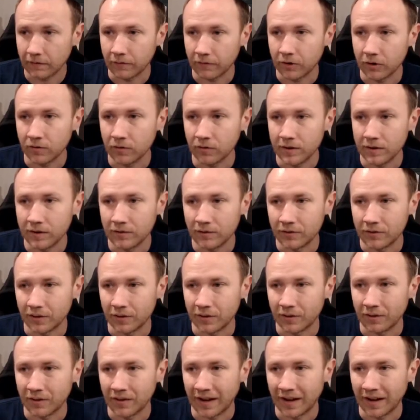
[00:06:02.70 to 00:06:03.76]
I do key
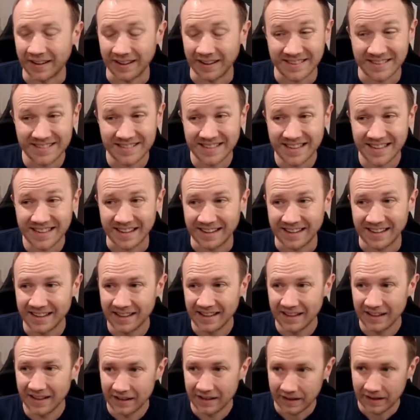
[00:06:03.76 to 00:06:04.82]
zero, I get city.
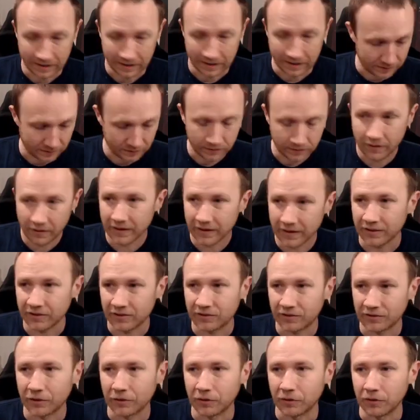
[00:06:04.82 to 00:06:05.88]
Uh, and so now I can actually
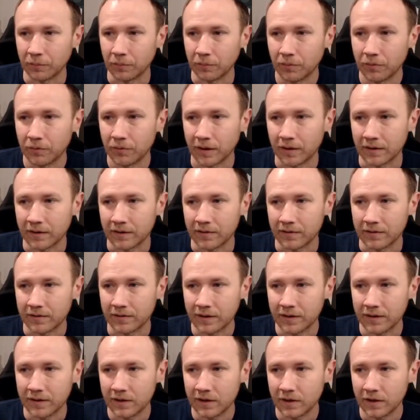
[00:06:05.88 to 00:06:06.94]
start to loop through. I can see
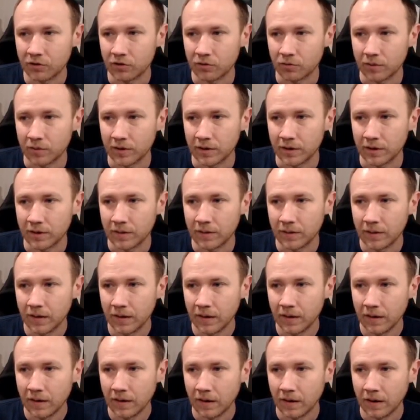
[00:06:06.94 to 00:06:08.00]
city, country,
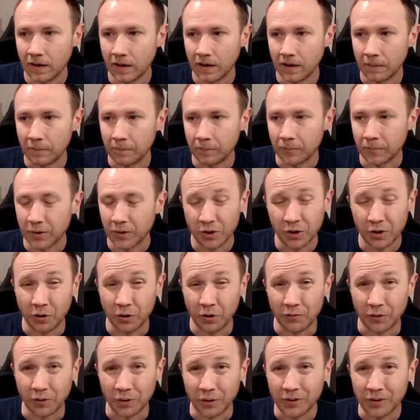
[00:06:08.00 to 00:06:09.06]
um,
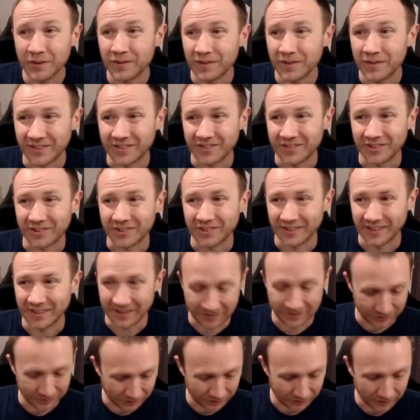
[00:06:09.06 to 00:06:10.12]
covert. That's certainly
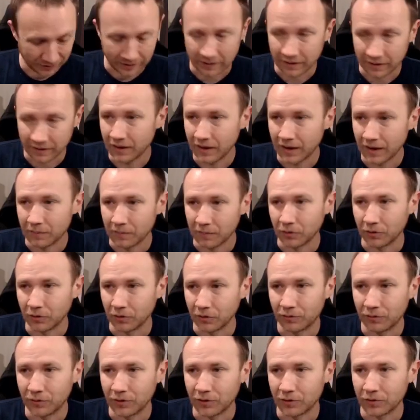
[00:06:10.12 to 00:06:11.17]
interesting. Um, we'll just
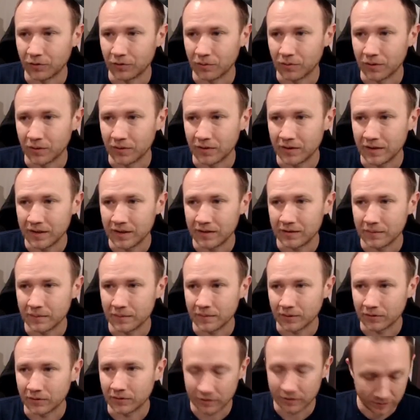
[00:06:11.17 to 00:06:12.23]
finish through these keys and
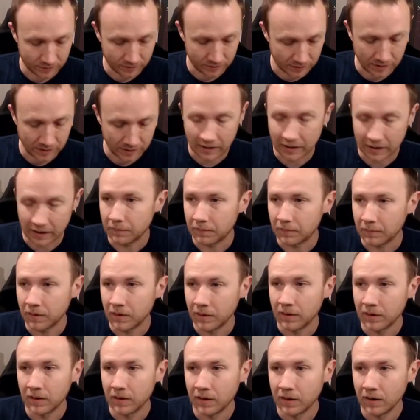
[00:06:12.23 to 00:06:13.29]
make sure. Name,
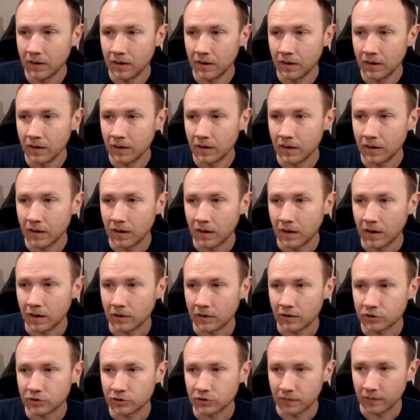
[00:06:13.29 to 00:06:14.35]
uh,
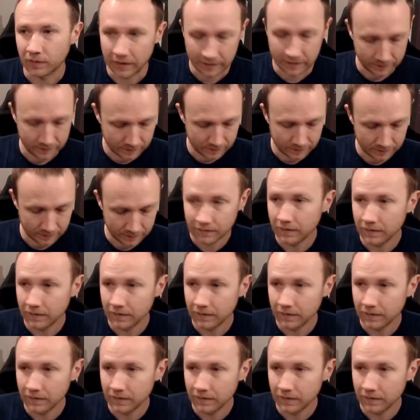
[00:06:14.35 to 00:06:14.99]
street,